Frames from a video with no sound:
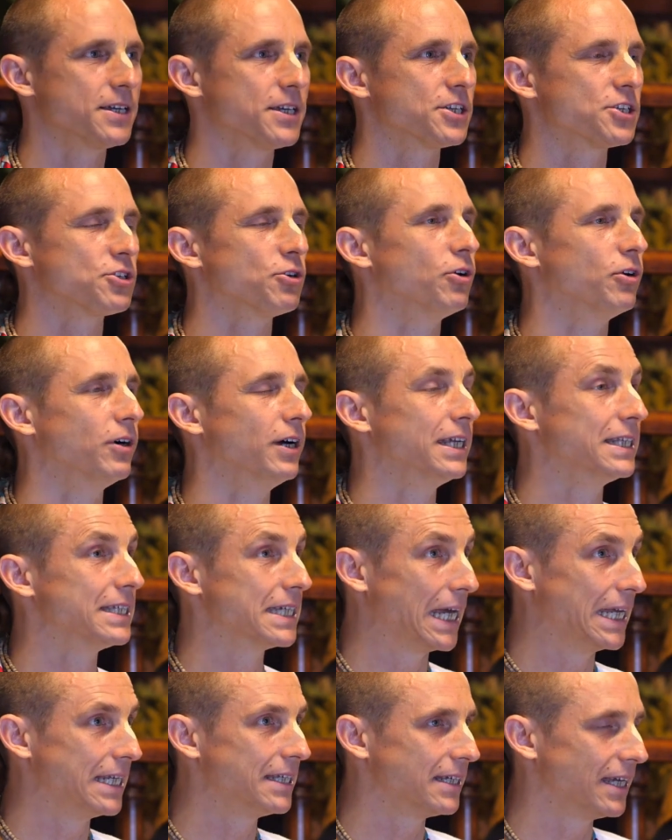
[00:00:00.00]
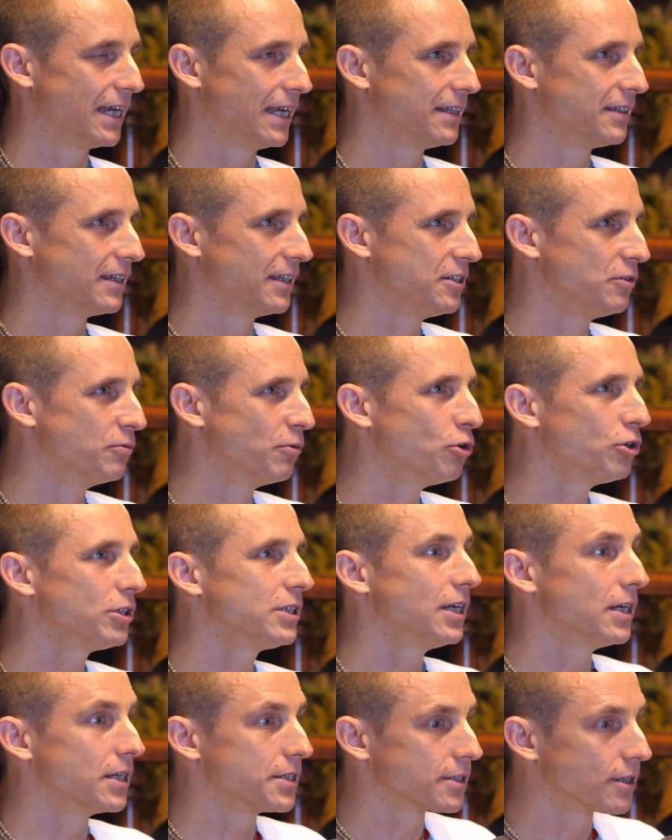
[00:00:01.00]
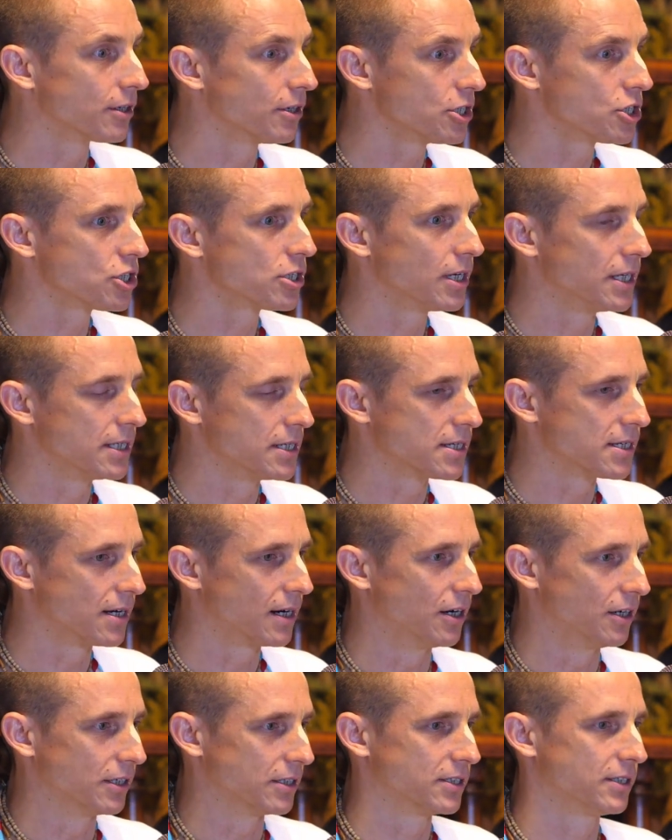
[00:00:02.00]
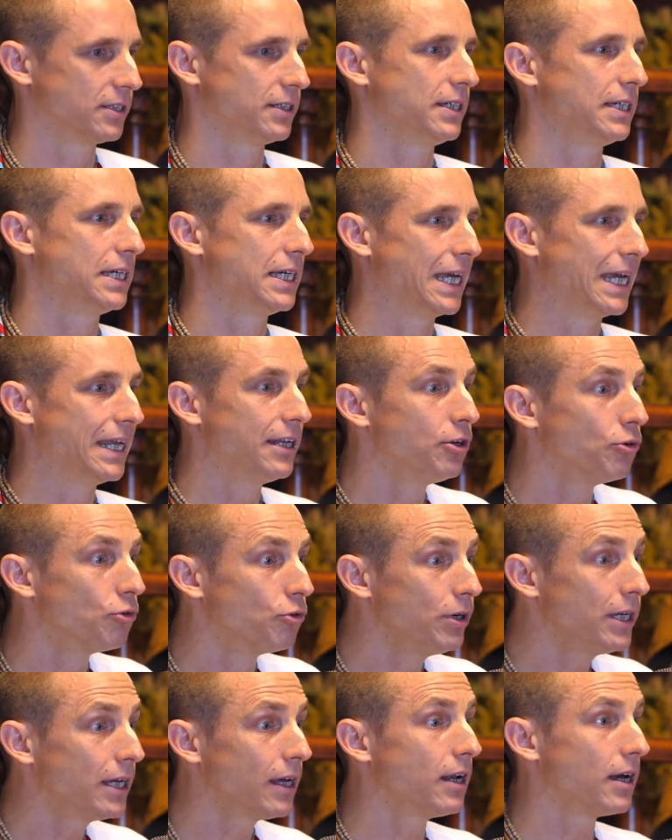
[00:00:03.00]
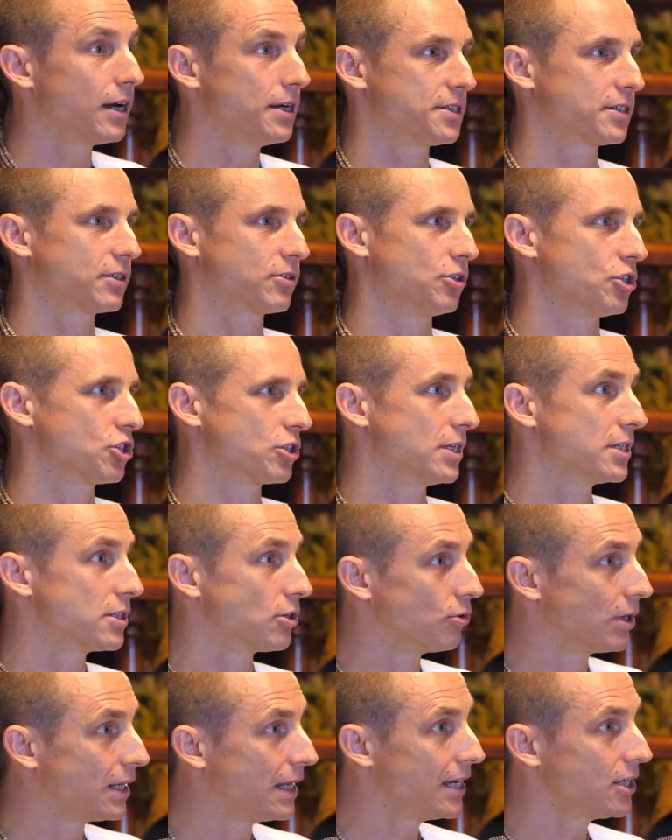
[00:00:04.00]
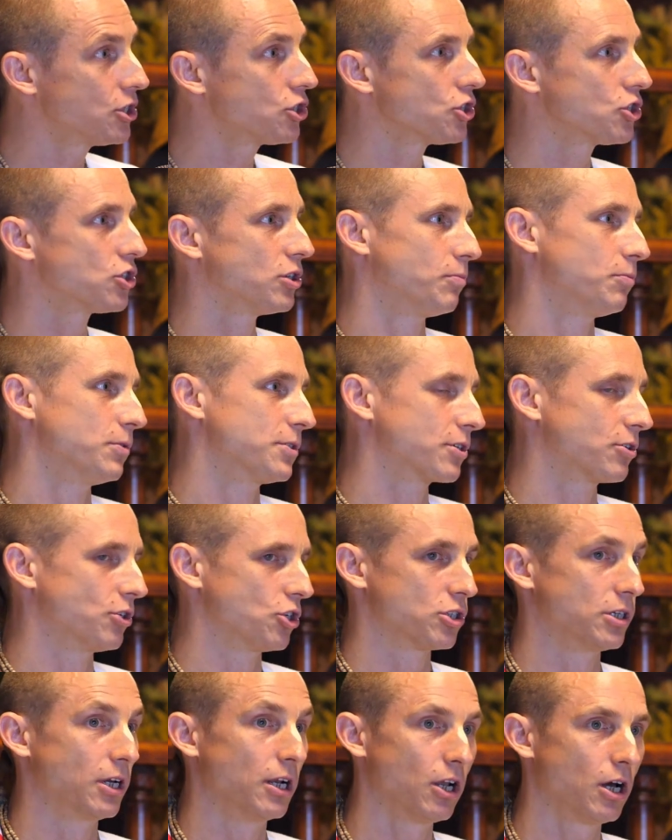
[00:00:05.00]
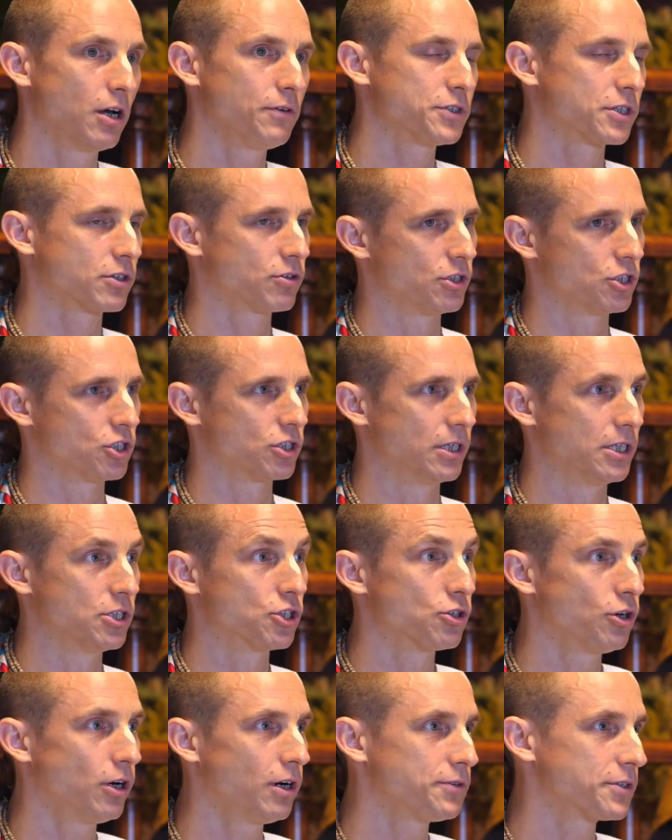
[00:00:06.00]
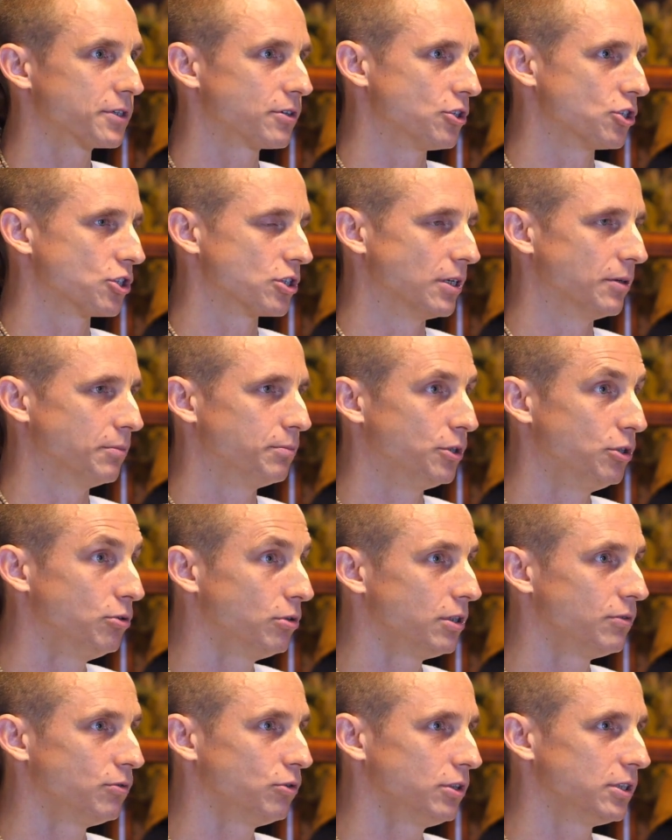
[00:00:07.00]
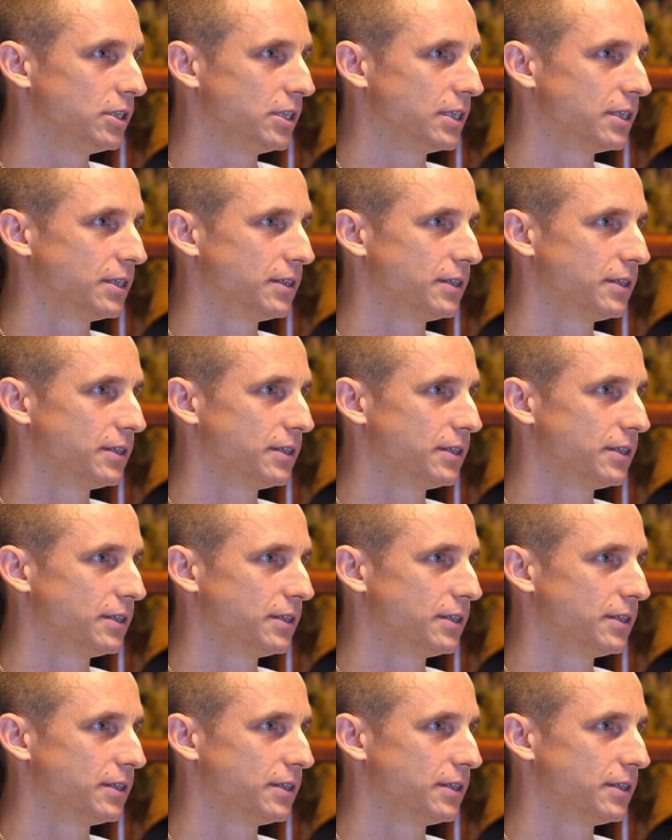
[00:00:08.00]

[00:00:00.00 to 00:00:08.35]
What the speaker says: So, and a devotee has Krishna in his heart. And he realized Krishna, has a relationship with Krishna, he loves Krishna, he serves Krishna, pure devotee.